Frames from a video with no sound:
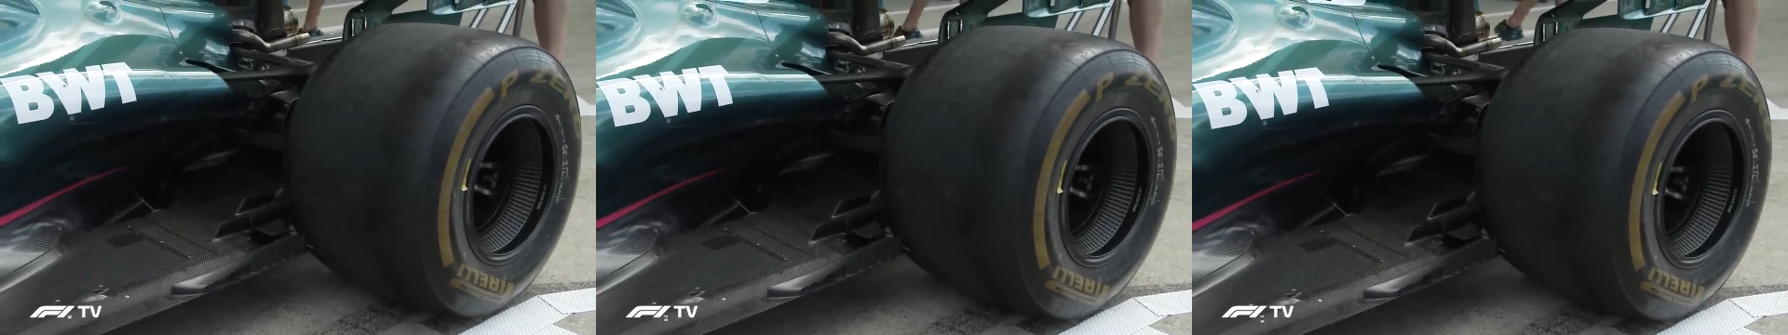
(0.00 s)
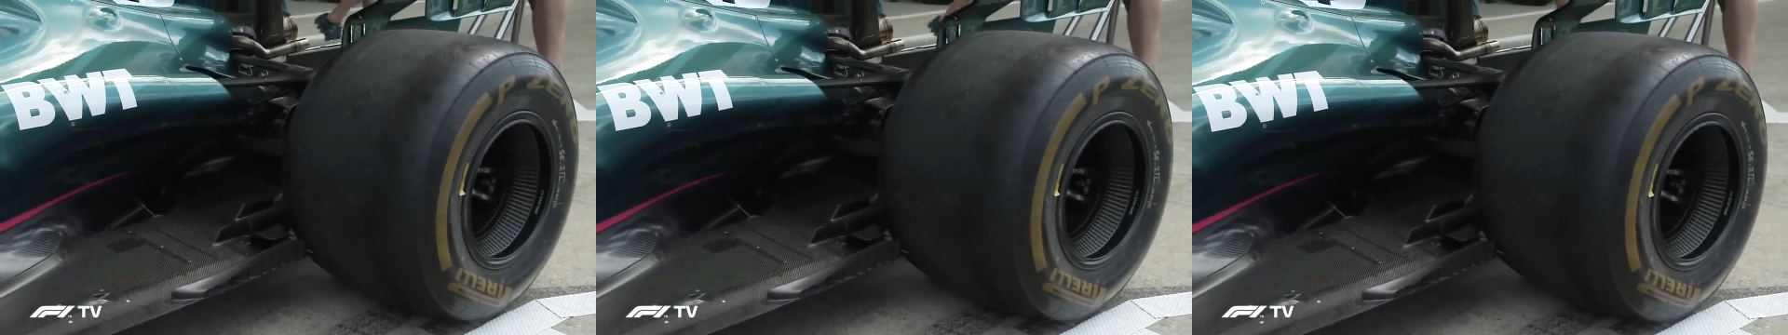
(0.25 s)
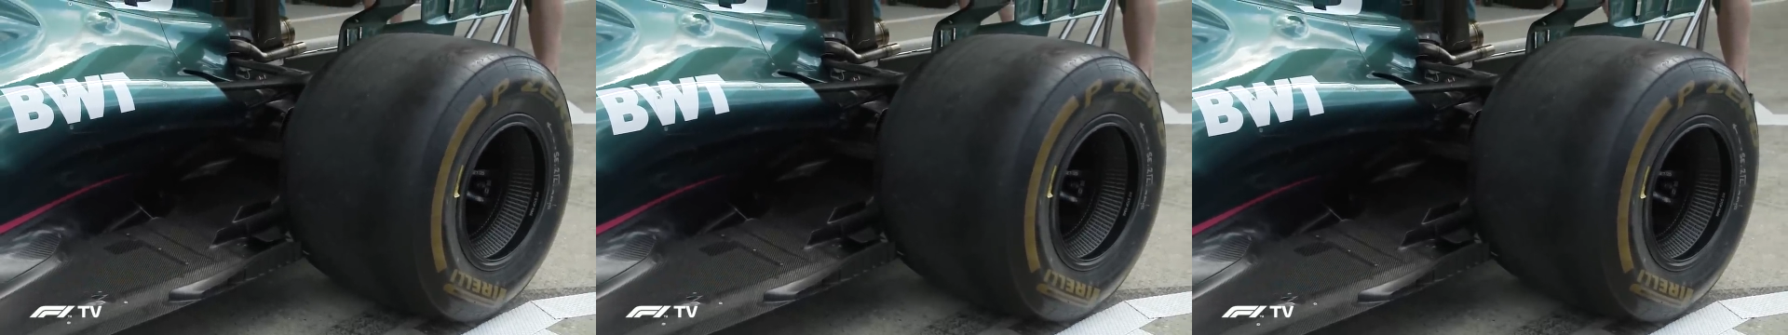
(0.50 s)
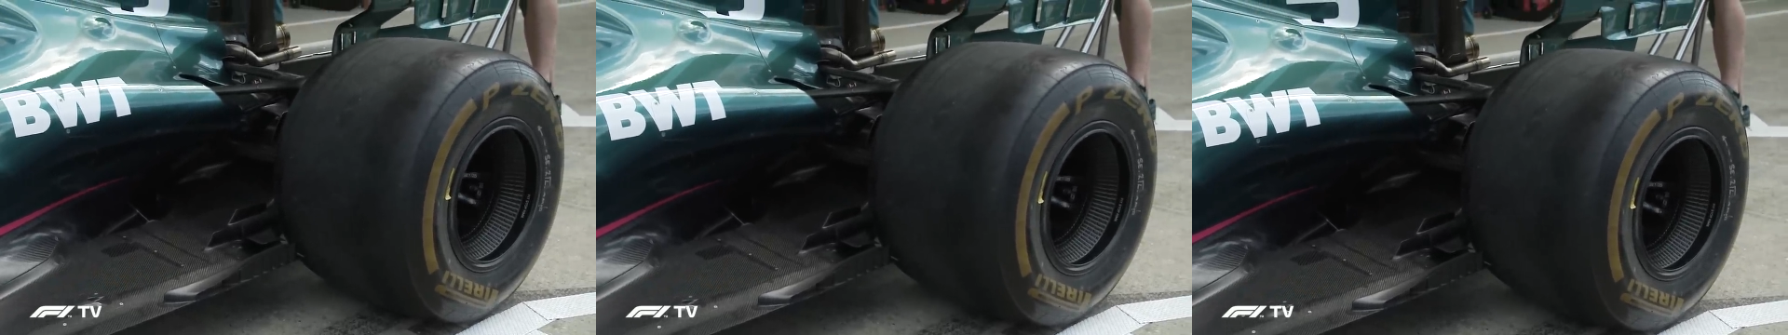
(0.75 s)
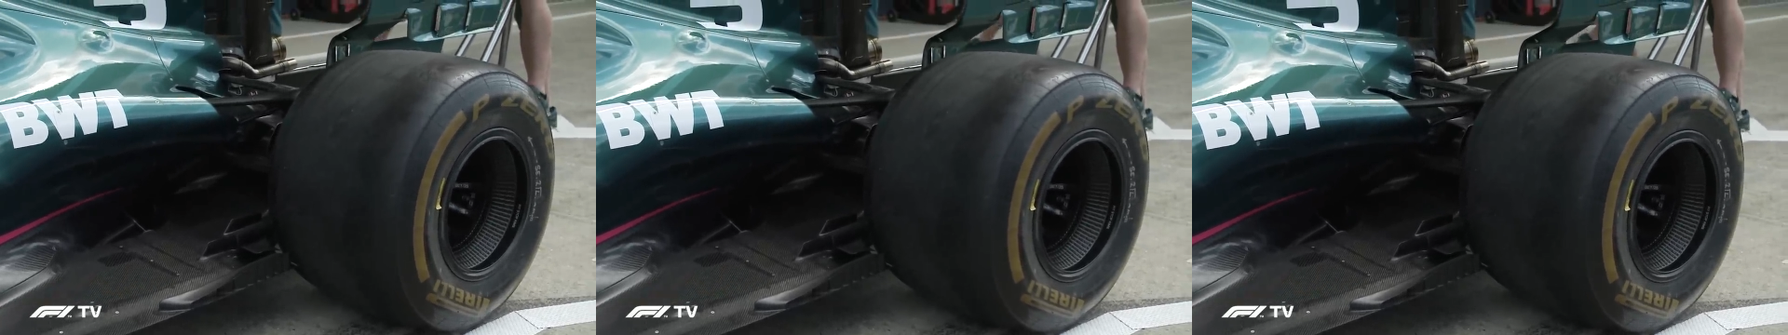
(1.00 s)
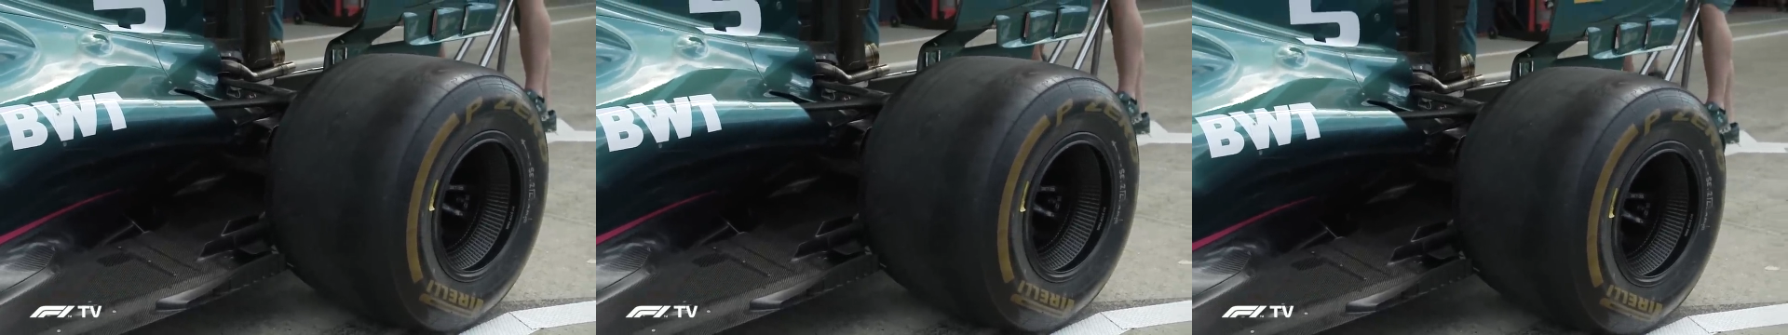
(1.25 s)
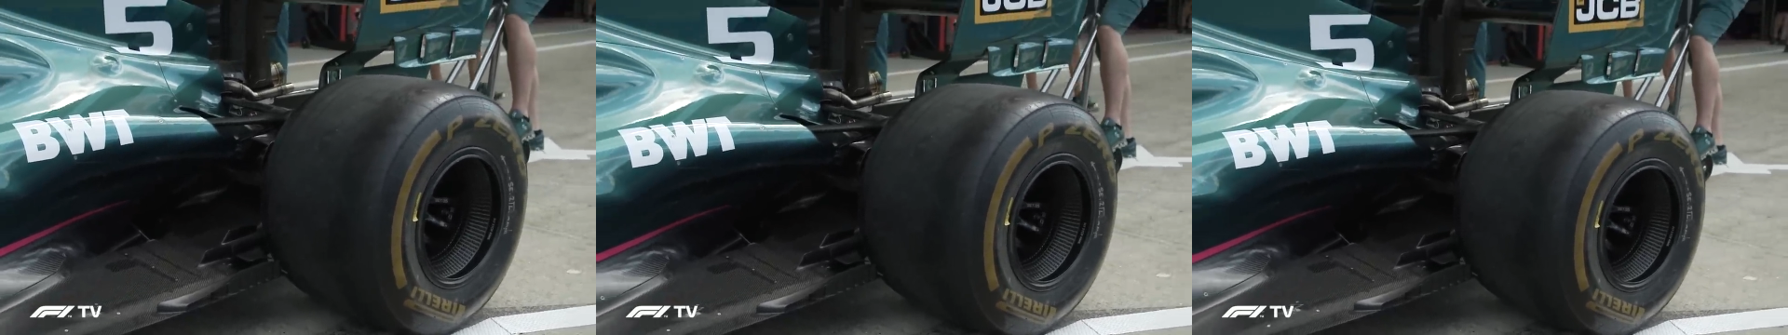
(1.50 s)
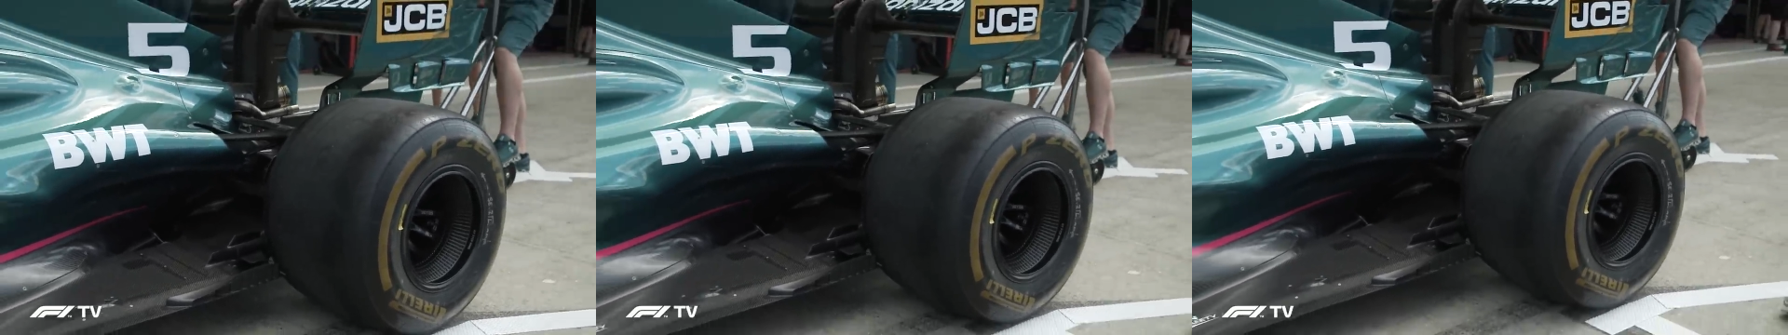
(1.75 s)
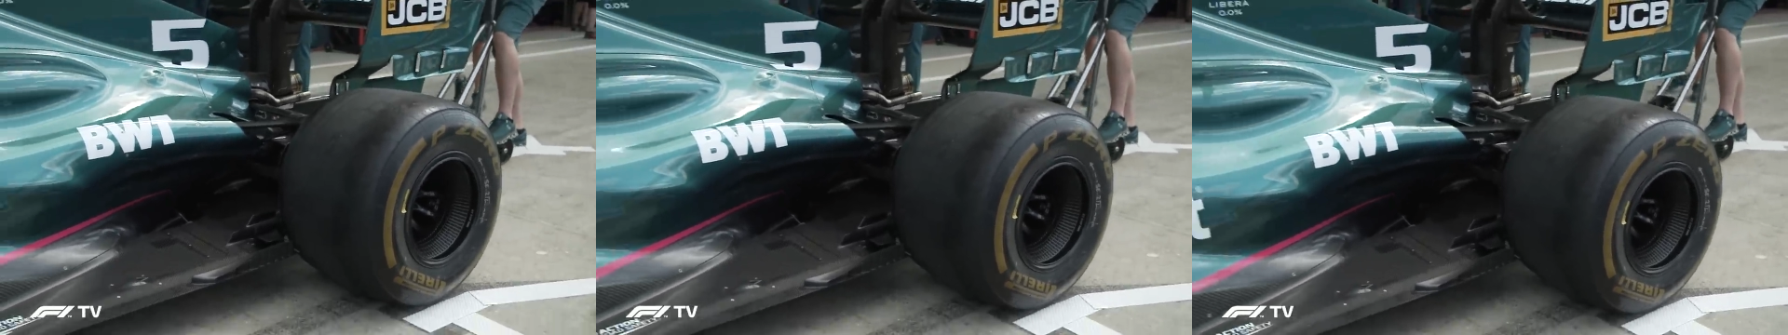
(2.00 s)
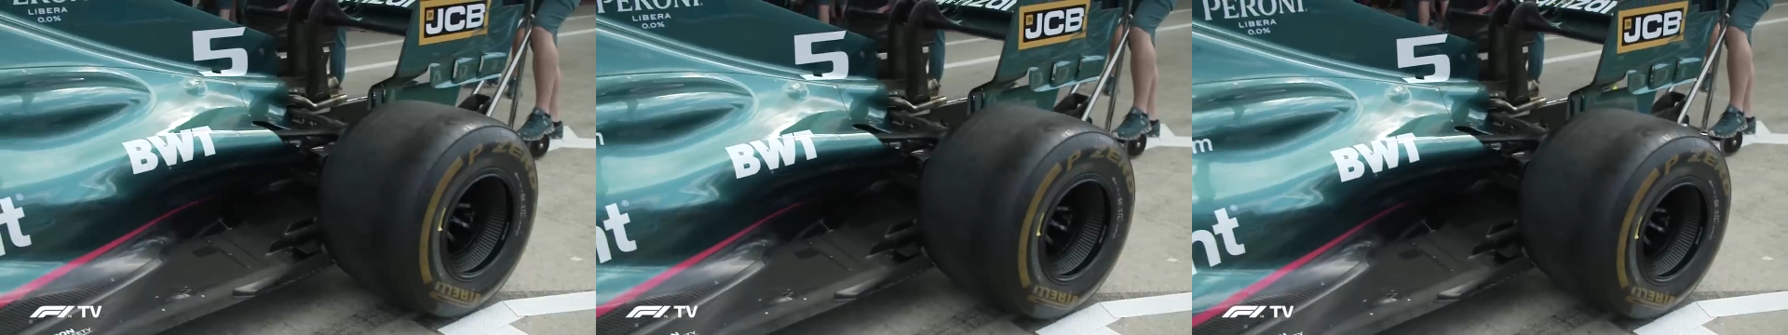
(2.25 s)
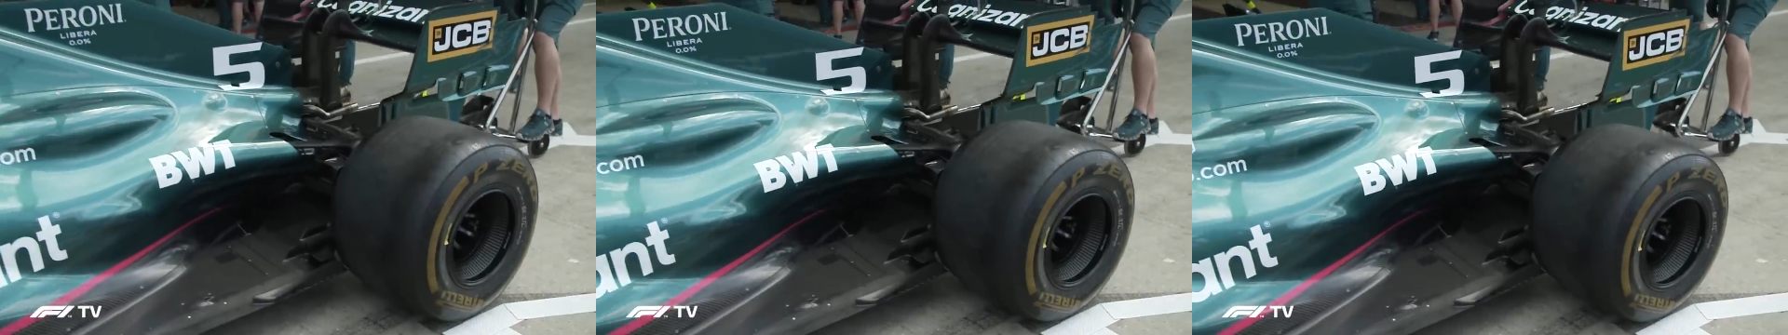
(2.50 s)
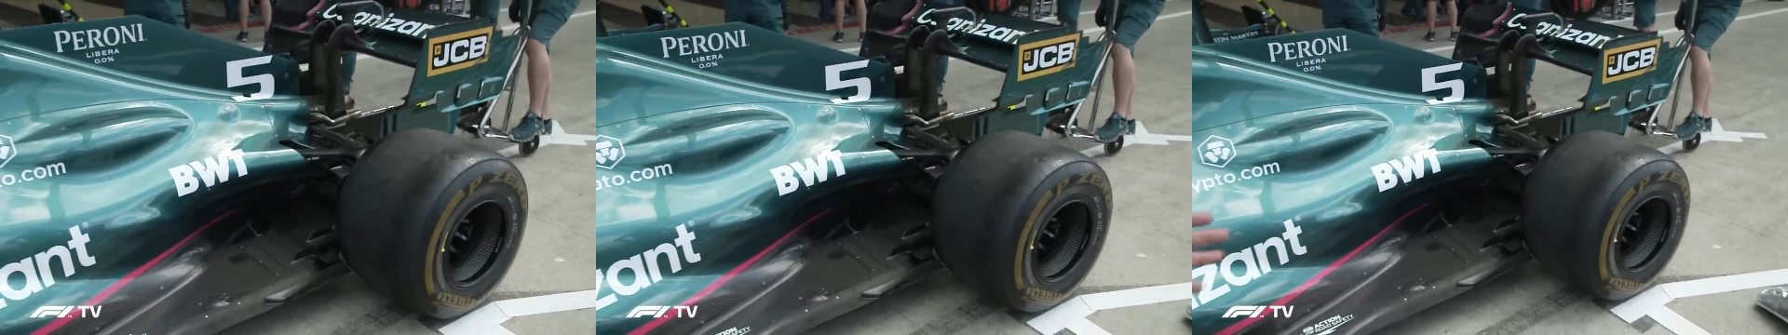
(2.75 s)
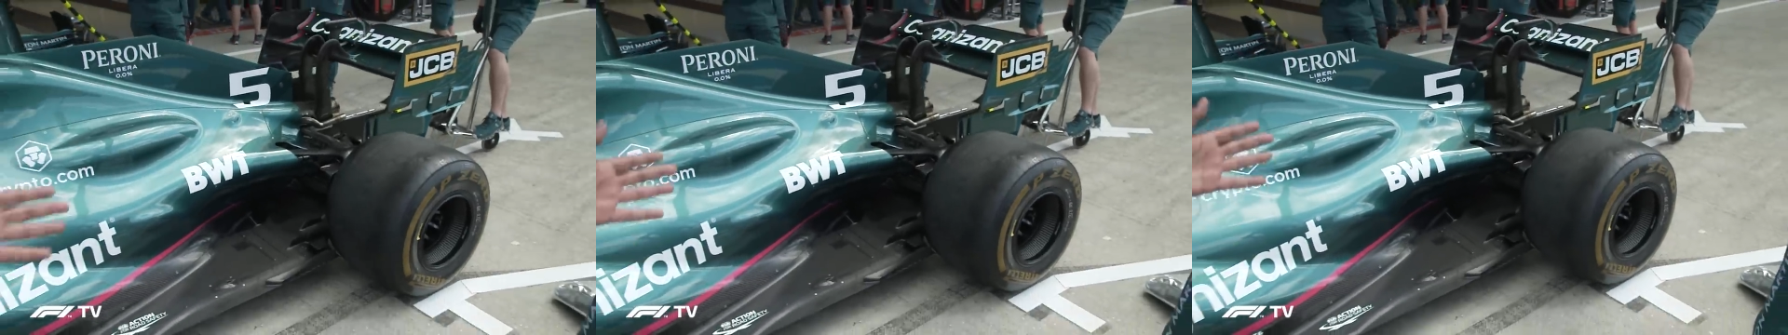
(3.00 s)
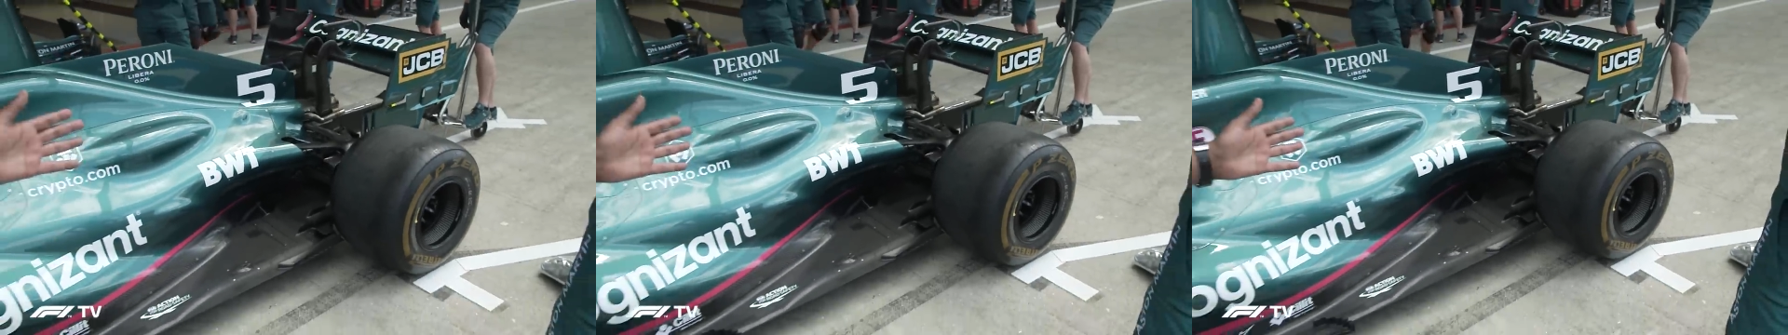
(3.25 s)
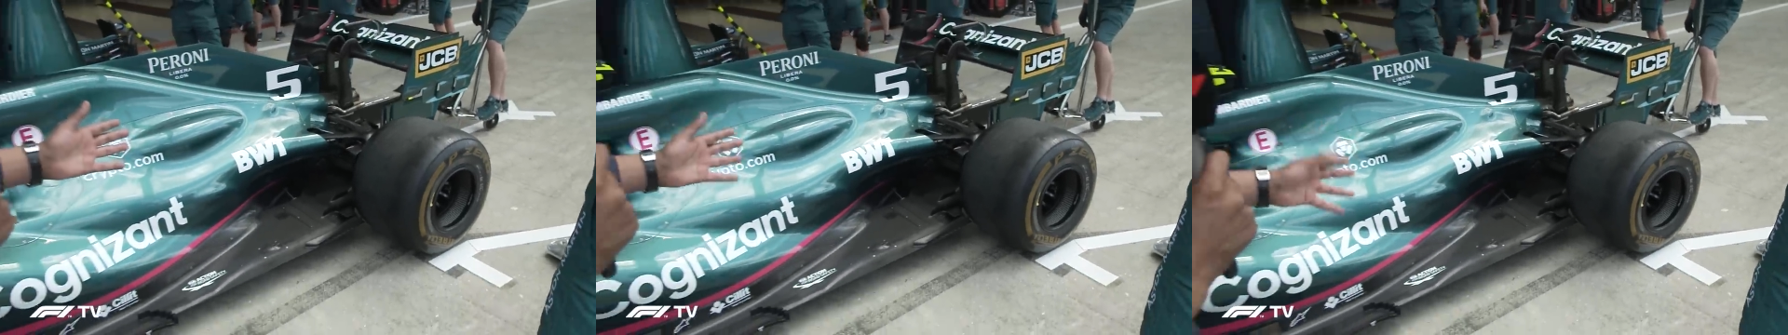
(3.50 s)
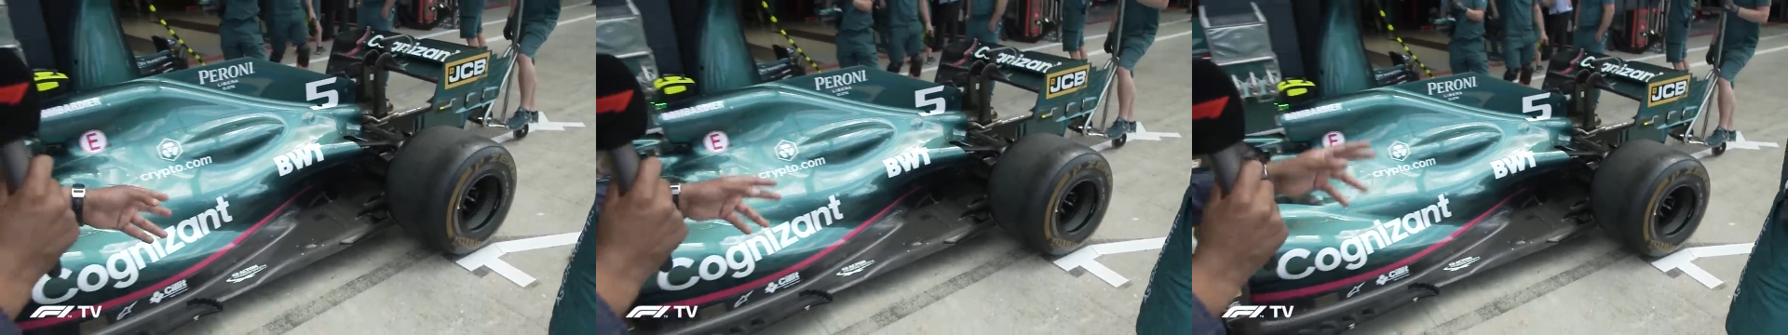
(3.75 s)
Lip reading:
(no speaker visible)